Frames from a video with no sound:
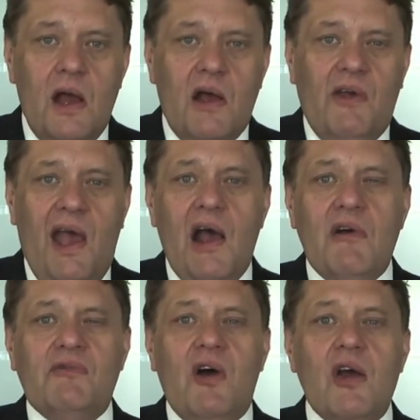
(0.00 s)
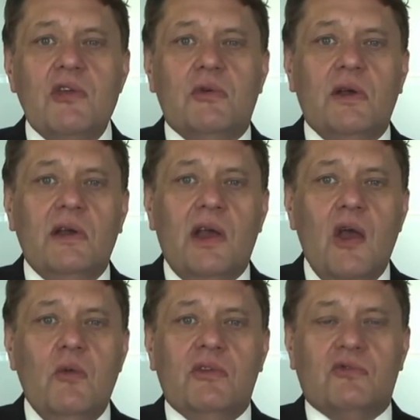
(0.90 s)
of how far you can
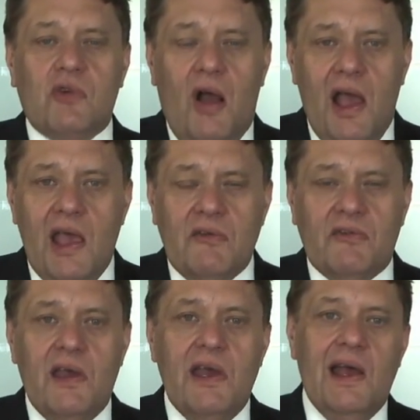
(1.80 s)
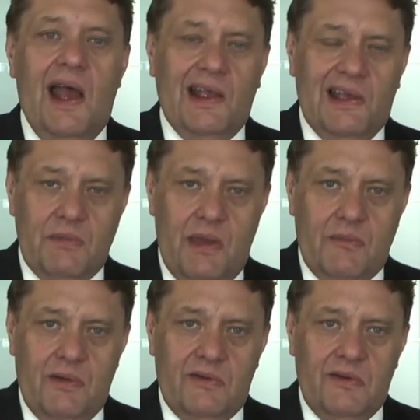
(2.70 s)
go with drive and
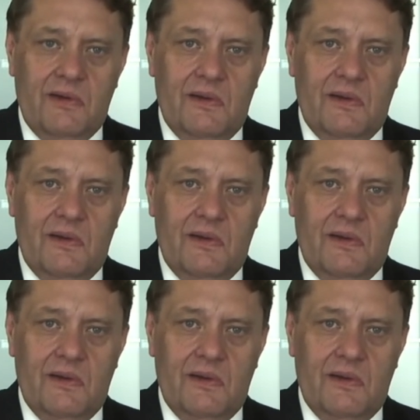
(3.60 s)
commitment.